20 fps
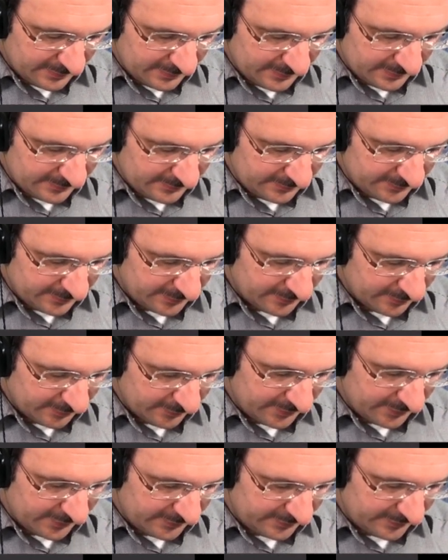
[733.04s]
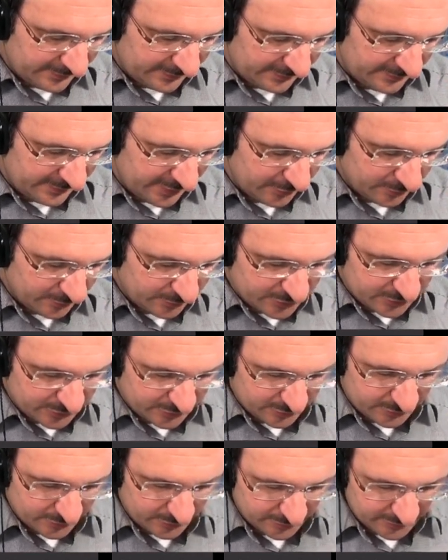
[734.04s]
So this is equal
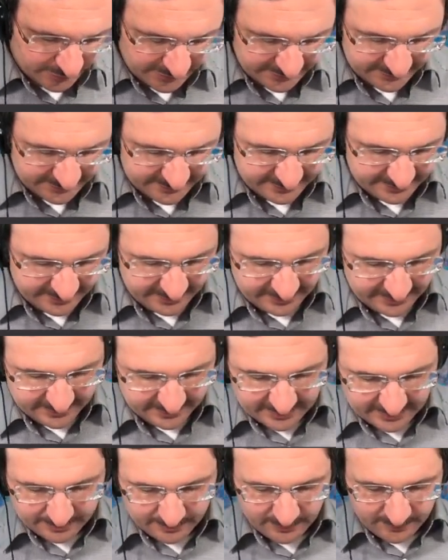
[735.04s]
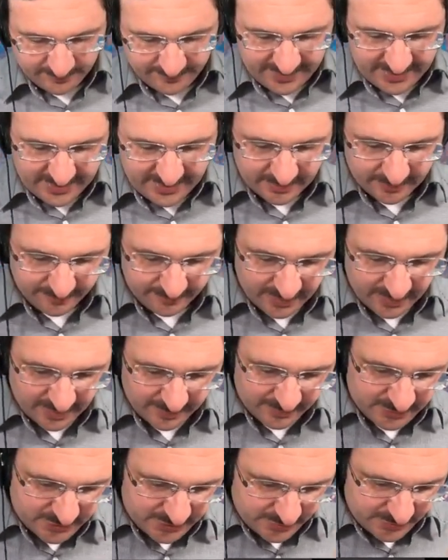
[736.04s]
to, let's see, v of gamma
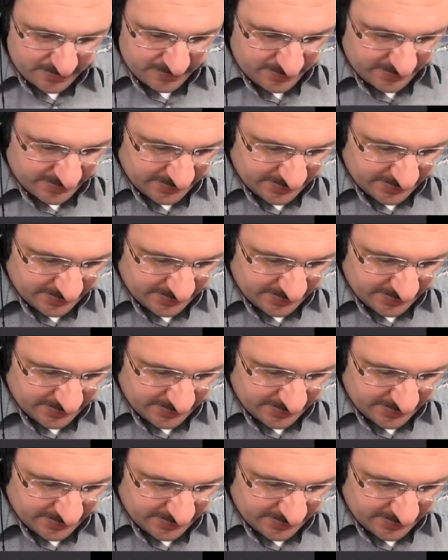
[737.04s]
2.